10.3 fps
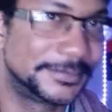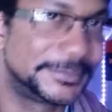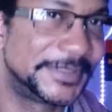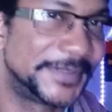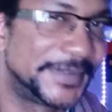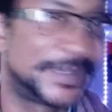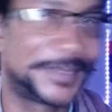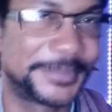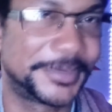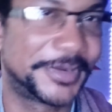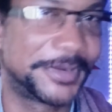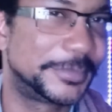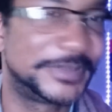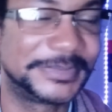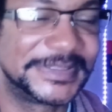different types of brown
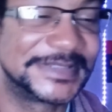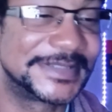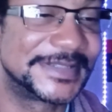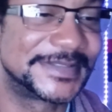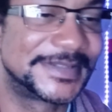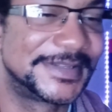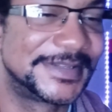people exist.